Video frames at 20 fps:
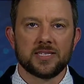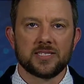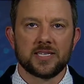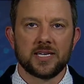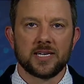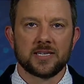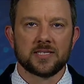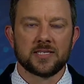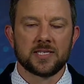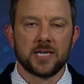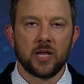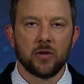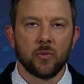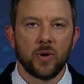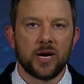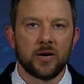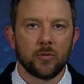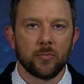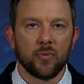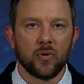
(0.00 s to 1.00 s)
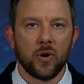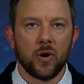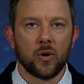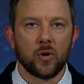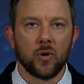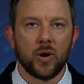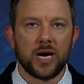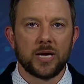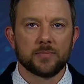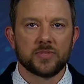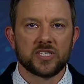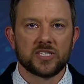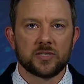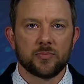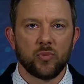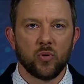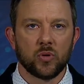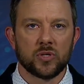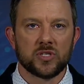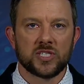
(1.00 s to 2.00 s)
has an accelerator program to
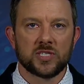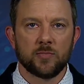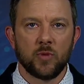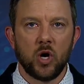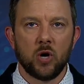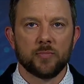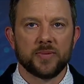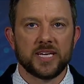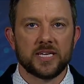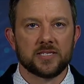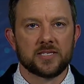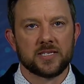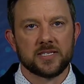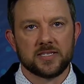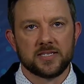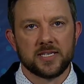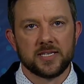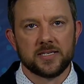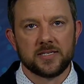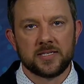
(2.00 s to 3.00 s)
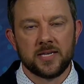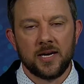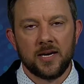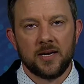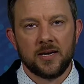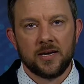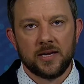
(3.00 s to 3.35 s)
support small businesses